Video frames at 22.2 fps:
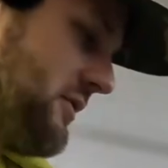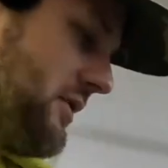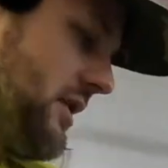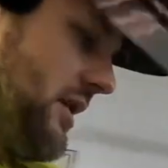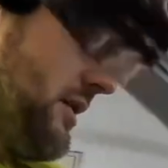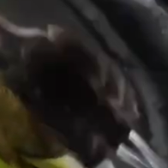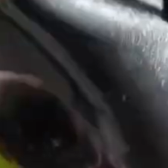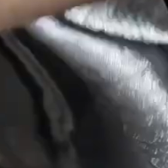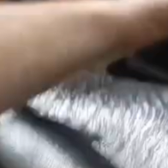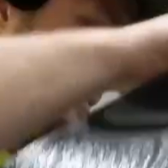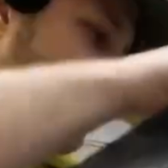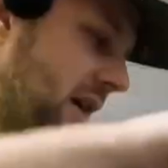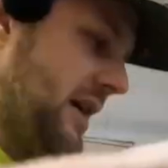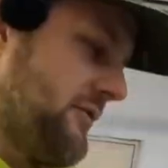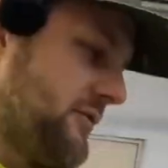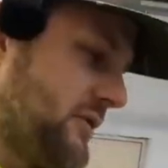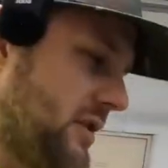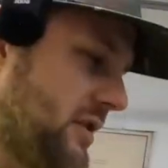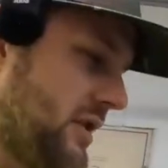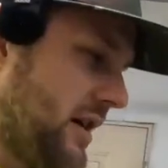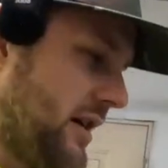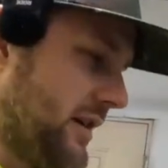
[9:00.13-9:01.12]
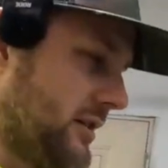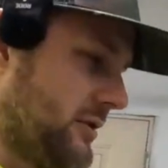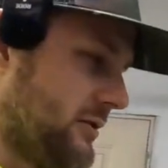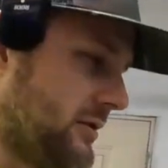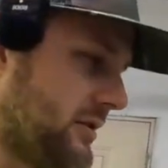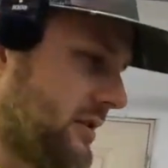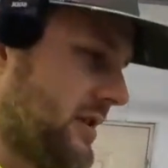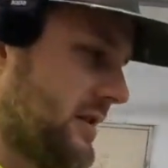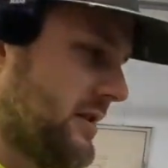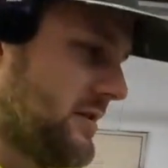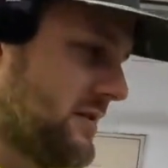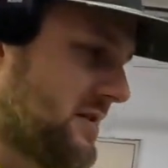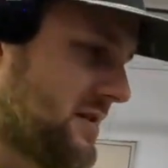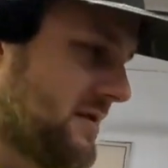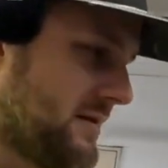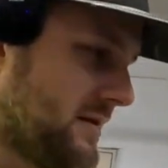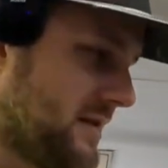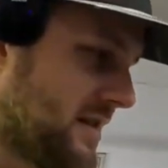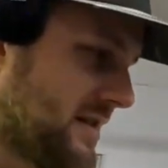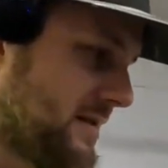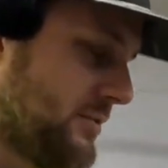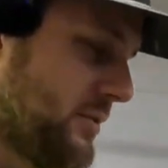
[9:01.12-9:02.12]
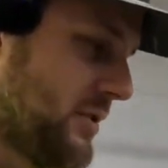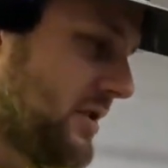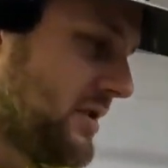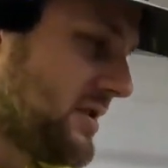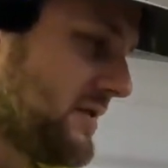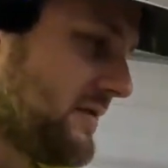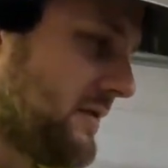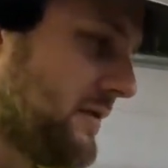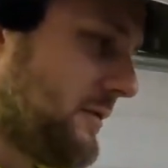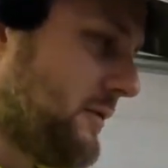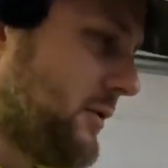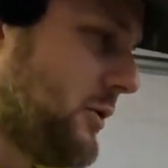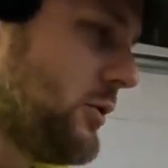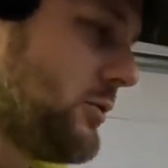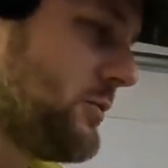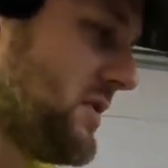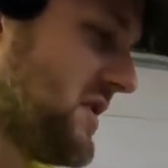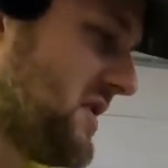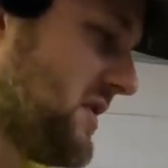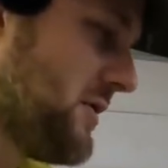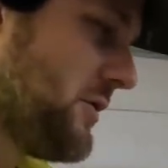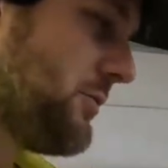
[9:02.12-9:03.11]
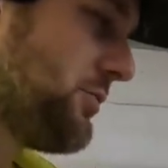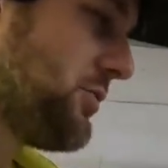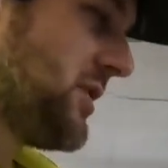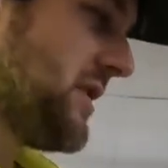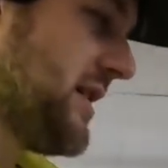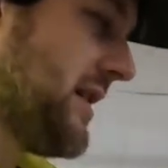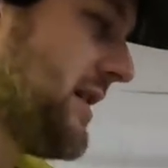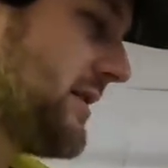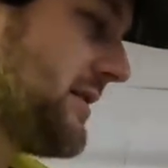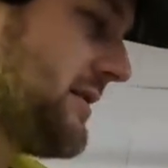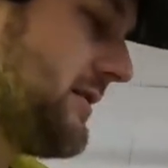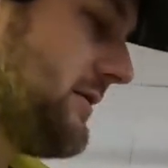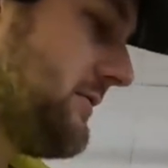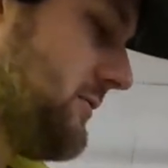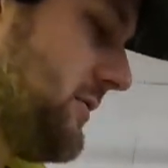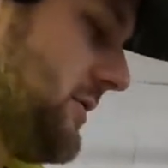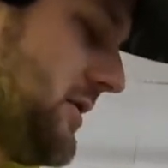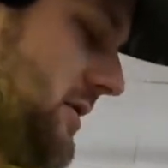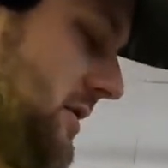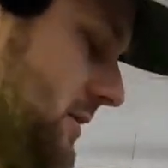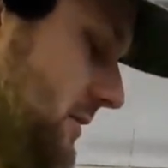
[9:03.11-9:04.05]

we've left the liner on here, so this much of the film is still protected, which,